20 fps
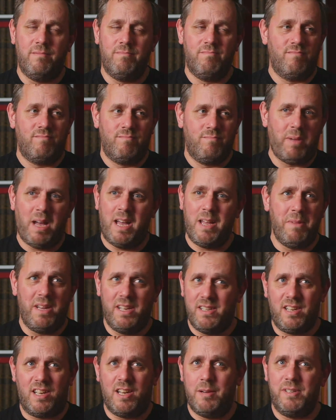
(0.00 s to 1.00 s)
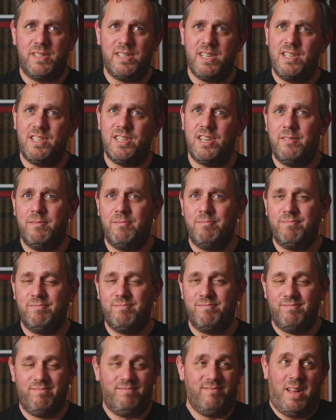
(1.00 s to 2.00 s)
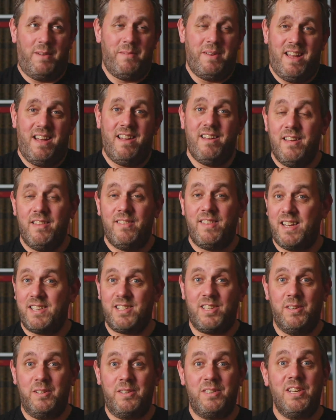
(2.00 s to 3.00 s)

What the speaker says: Pay me to come and teach you. I mean, that's good too.